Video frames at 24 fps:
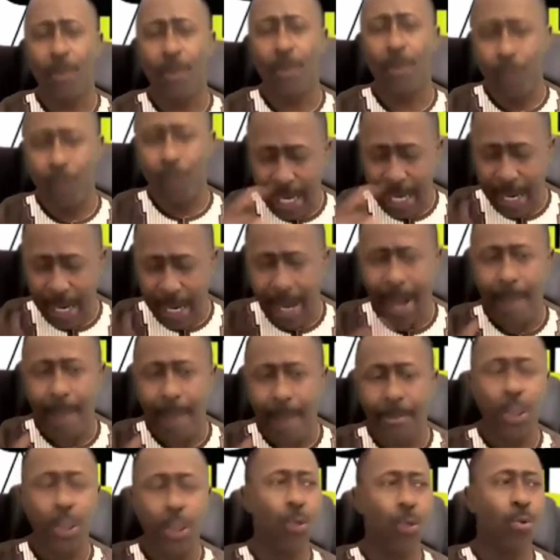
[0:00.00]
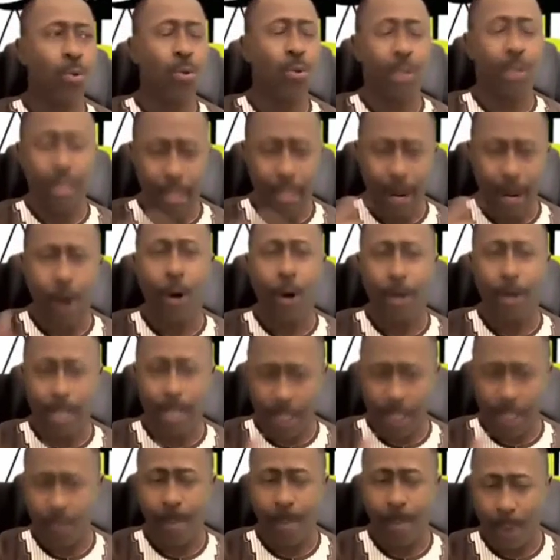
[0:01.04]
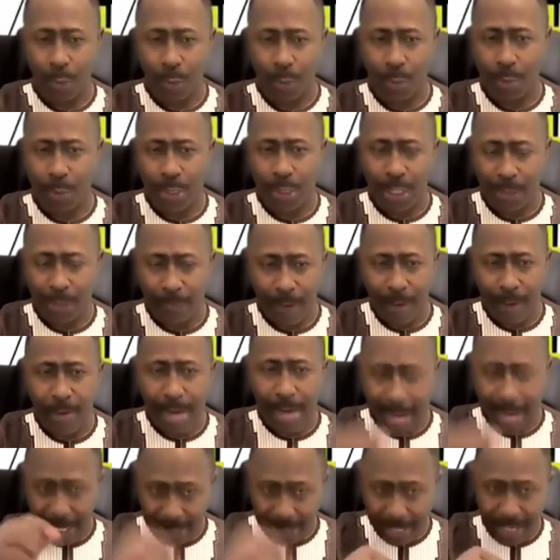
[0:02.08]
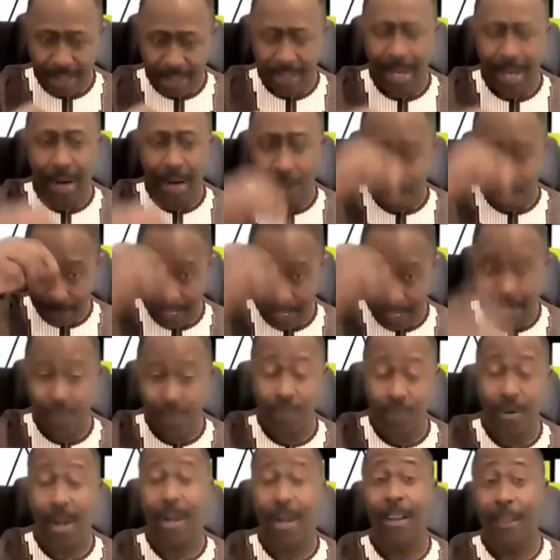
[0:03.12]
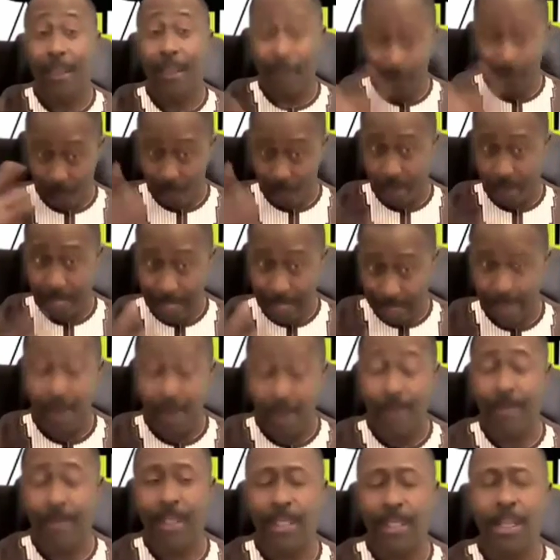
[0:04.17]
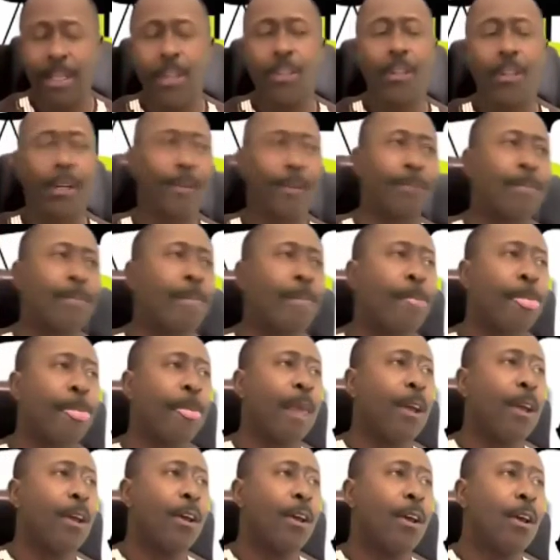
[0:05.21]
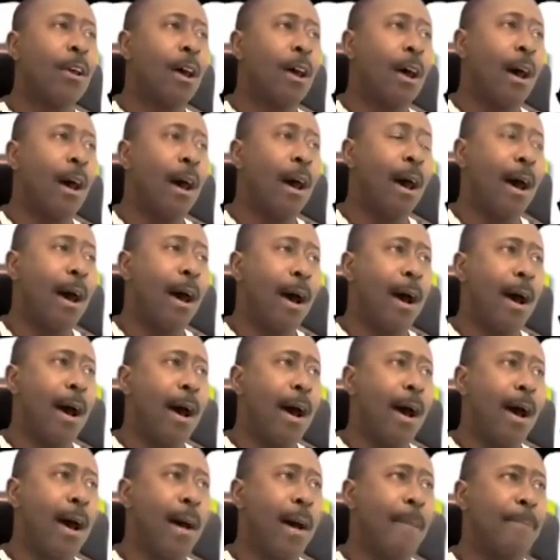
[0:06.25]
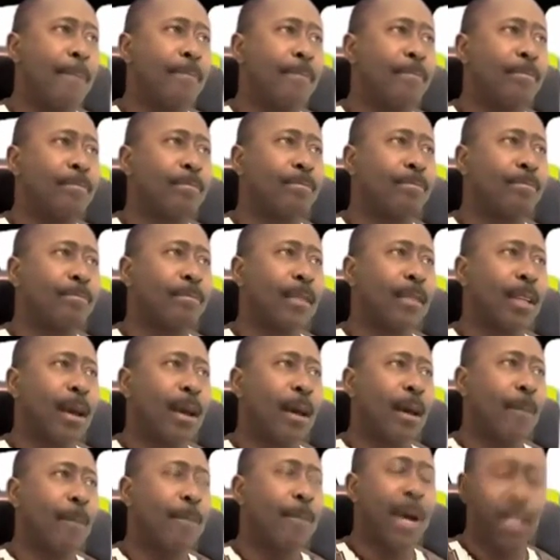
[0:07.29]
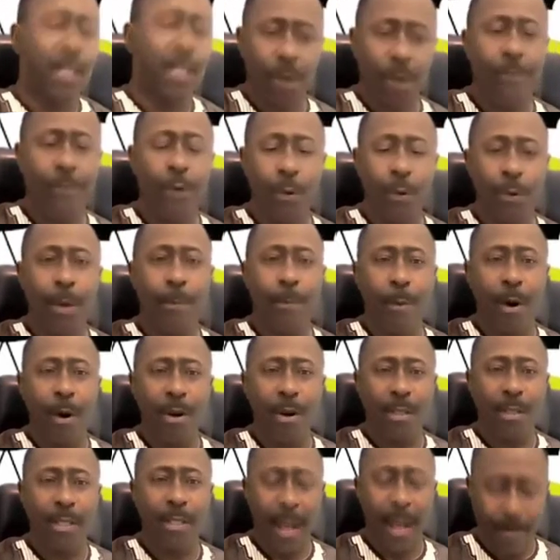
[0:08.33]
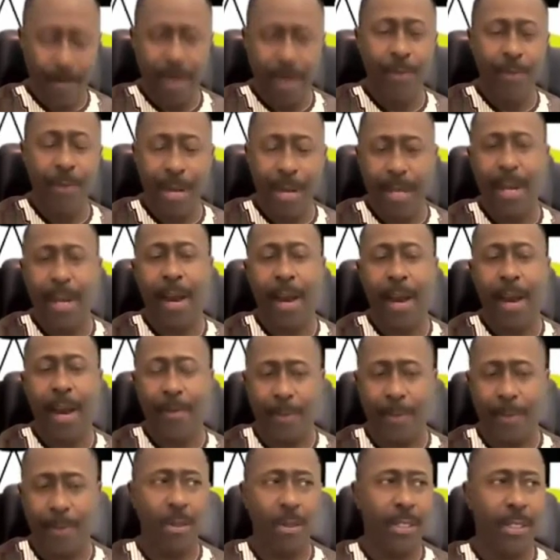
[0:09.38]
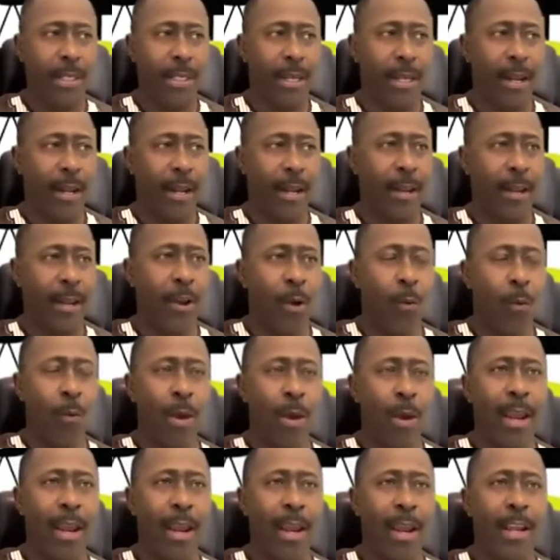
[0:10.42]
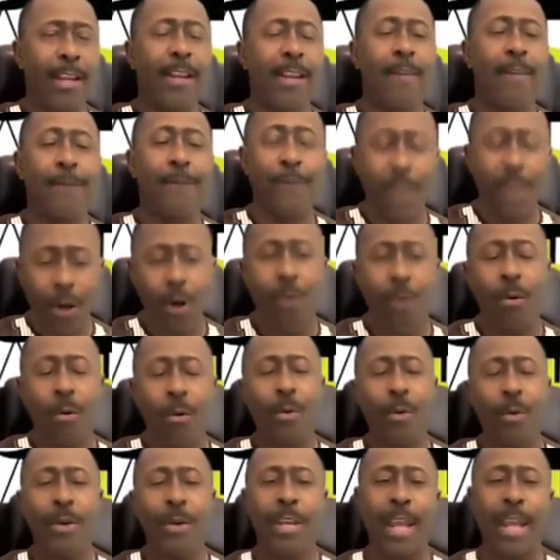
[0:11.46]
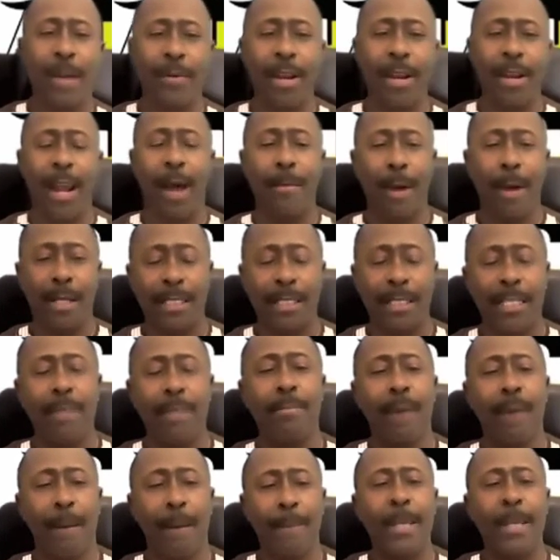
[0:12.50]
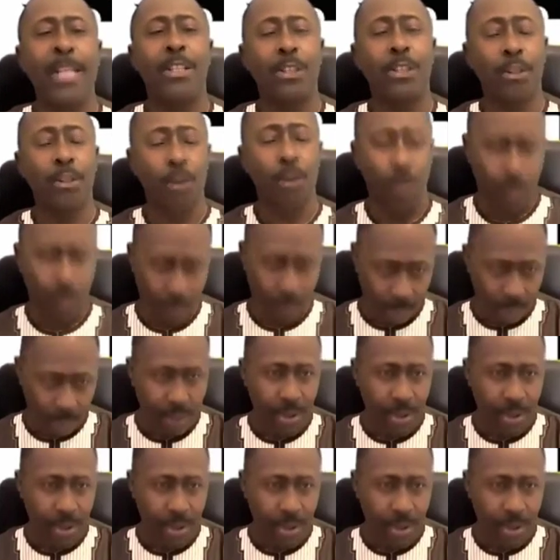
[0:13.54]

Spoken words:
we come to the audit report, which is very essential or central to this conversation. Part of your report, and me read that report today, where the figure we hear about timber being sold,